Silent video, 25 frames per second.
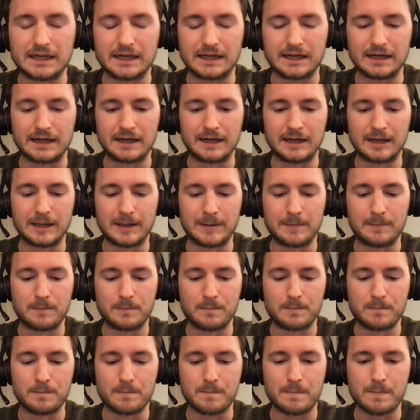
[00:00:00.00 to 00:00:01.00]

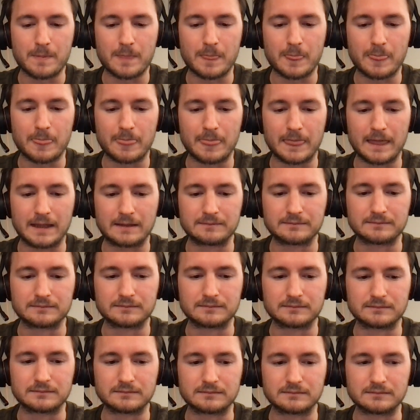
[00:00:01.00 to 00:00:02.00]
um,
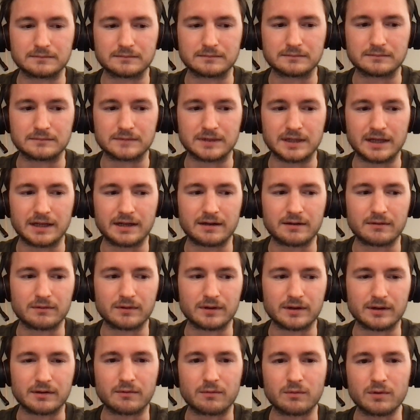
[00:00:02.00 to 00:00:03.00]
yeah,
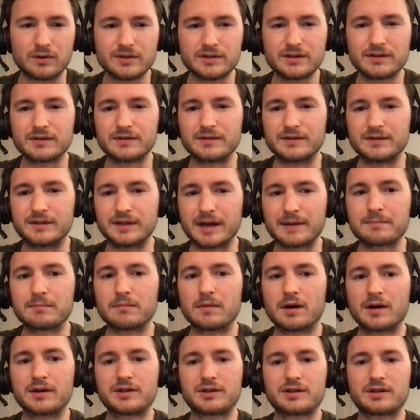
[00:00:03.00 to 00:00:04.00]
there wasn't that
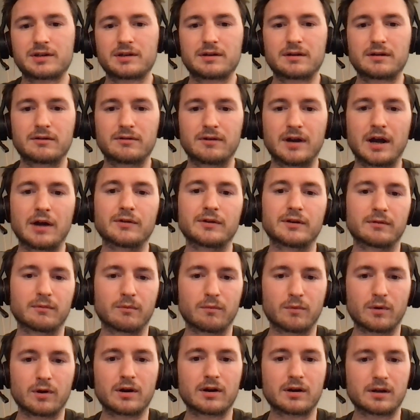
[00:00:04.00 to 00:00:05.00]
much around. There
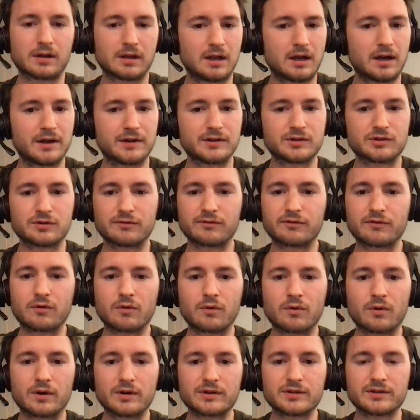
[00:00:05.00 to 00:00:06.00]
were clients, of
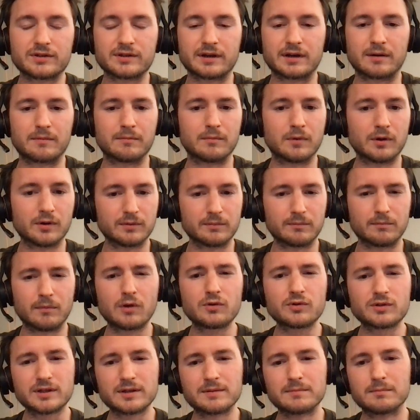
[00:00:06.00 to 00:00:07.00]
course. There are
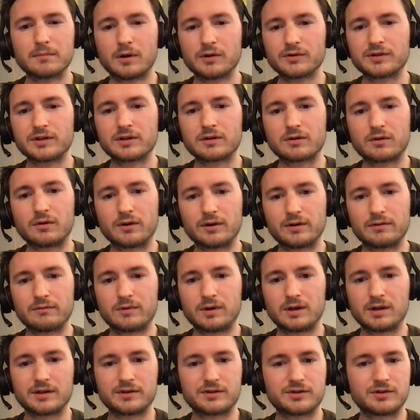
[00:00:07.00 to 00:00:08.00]
mostly multi-coin
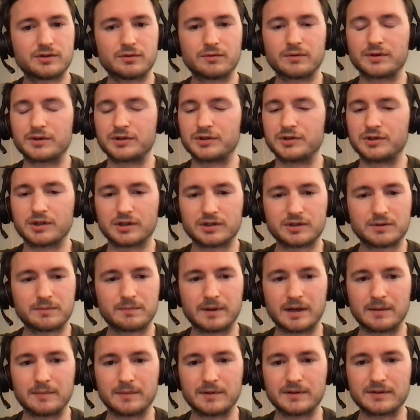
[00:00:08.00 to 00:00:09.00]
wallets doing just
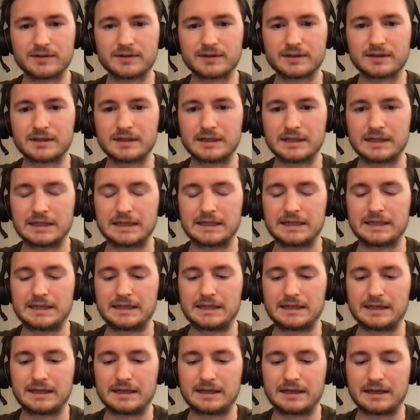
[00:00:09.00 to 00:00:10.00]
payments,
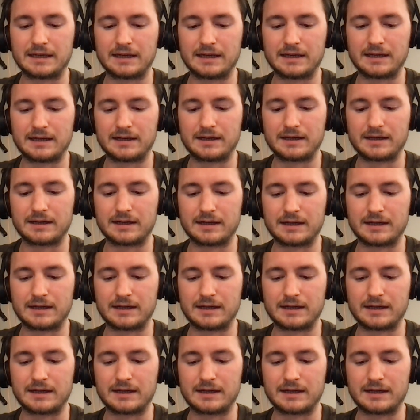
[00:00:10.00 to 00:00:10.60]
and